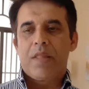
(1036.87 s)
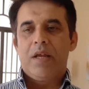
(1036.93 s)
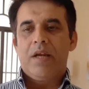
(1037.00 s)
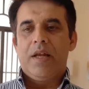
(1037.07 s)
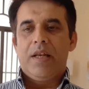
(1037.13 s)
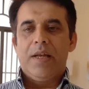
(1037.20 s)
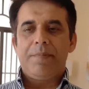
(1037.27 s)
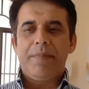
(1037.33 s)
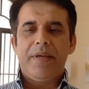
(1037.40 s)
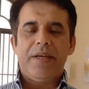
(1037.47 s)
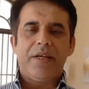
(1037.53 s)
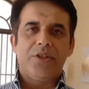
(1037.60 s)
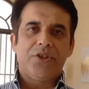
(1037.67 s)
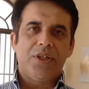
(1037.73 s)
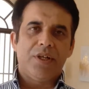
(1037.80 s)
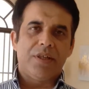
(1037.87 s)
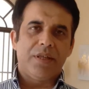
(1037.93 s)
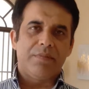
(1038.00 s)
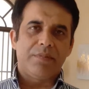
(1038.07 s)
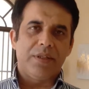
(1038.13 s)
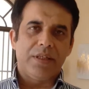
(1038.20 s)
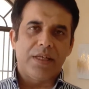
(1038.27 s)
Let me here share
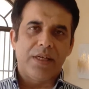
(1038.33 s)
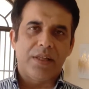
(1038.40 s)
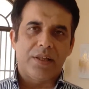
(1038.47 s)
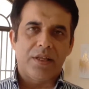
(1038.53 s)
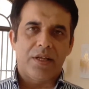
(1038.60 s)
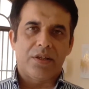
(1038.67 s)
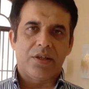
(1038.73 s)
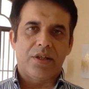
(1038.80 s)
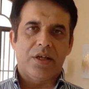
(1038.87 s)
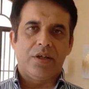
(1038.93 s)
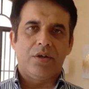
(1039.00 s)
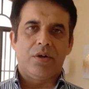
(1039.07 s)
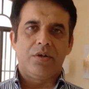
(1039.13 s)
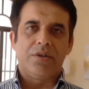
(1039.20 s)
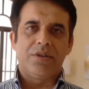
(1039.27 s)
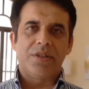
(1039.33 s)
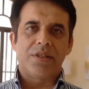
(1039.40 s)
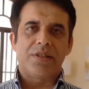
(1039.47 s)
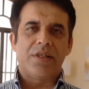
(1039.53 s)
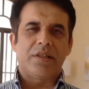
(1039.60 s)
something else as a psychologist,